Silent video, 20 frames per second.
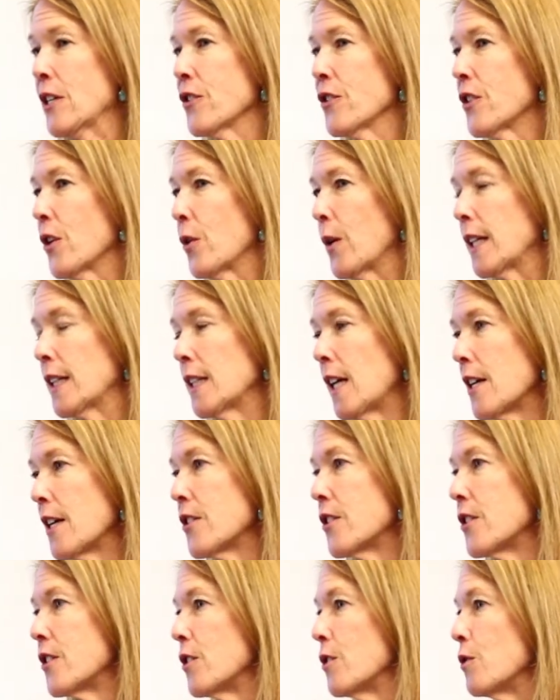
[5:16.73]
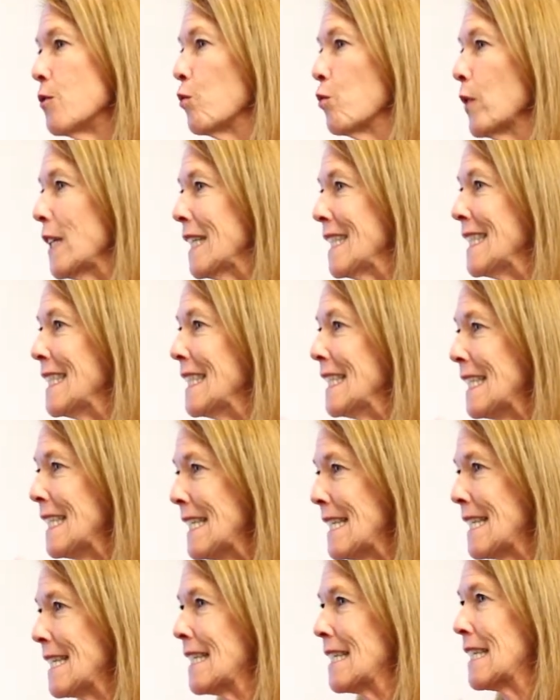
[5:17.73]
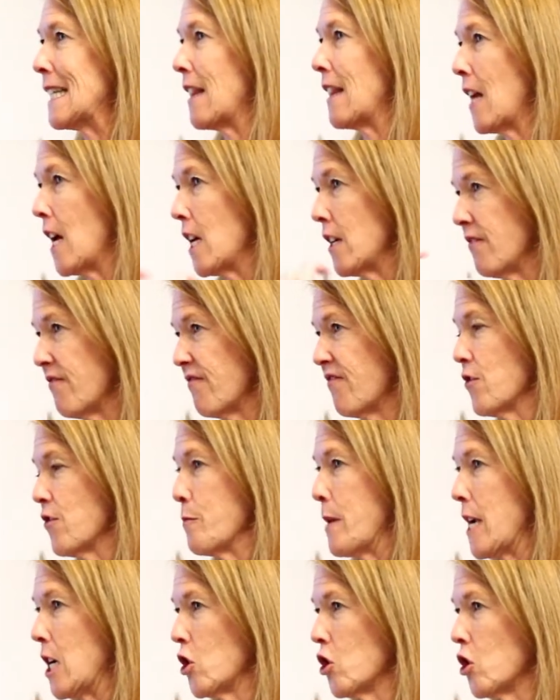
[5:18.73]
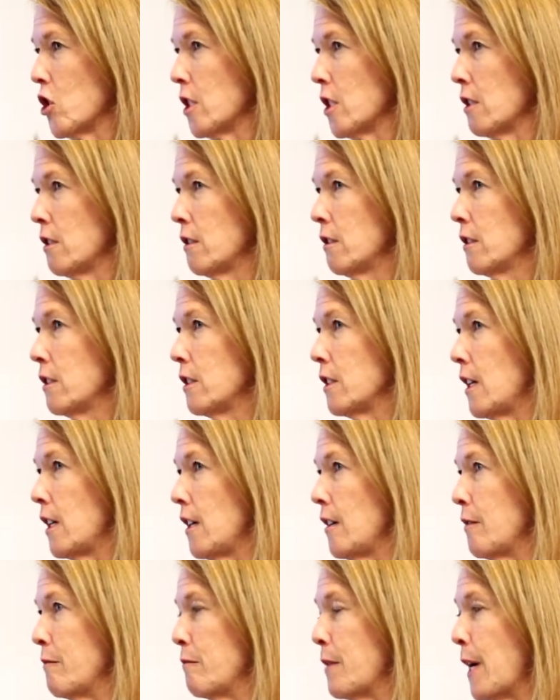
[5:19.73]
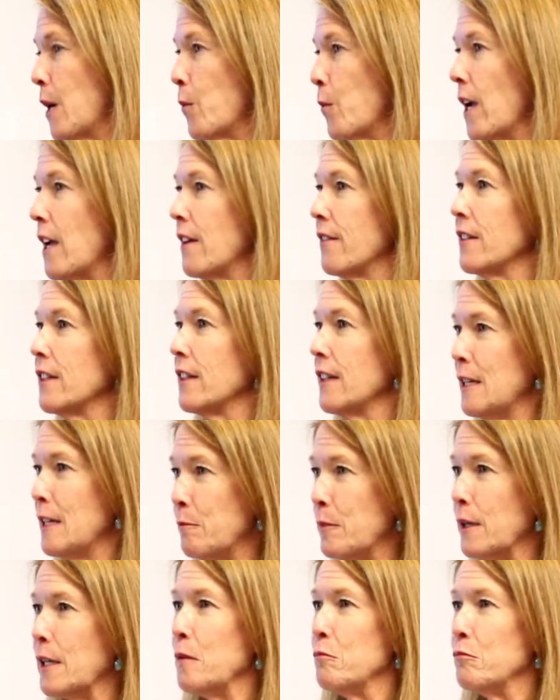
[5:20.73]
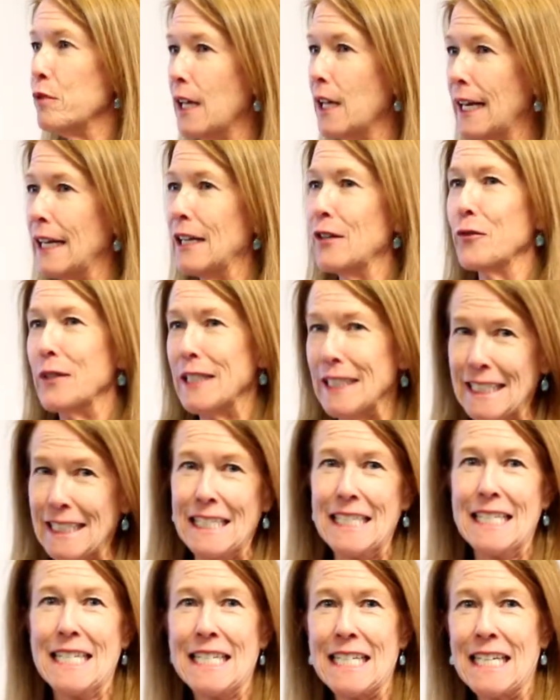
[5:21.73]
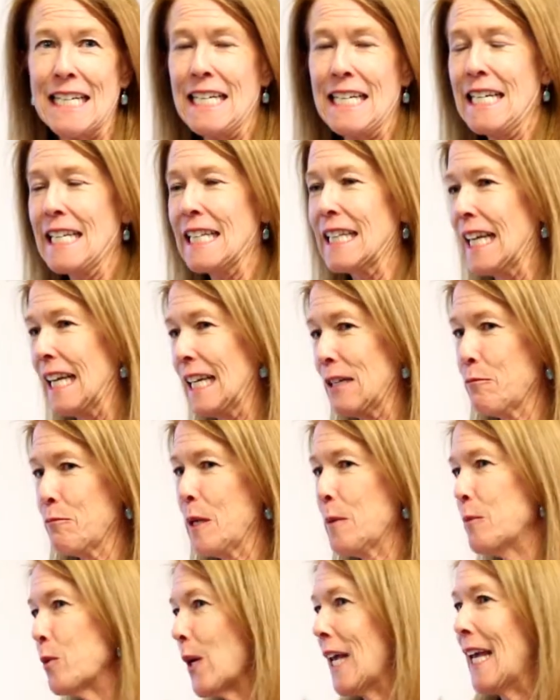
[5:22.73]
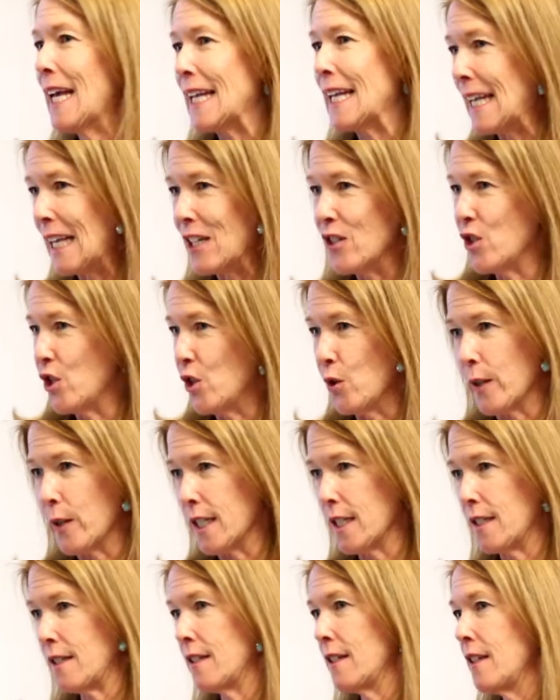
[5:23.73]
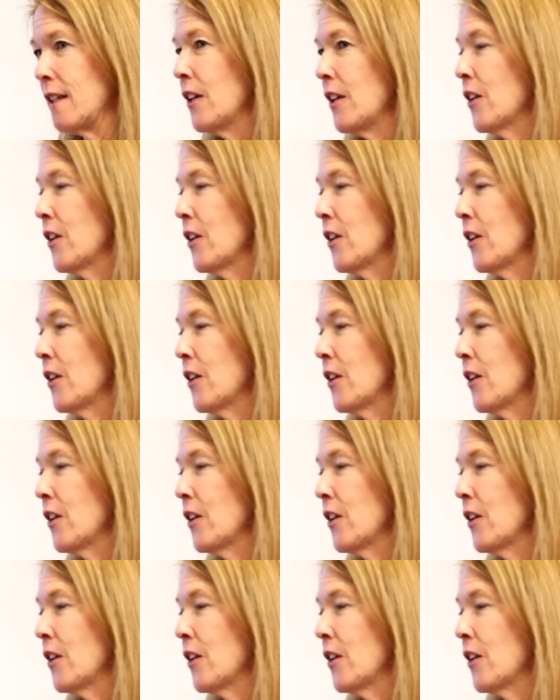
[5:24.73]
So unless you release that information by way of a HIPAA-compliant release, then people can't get to it.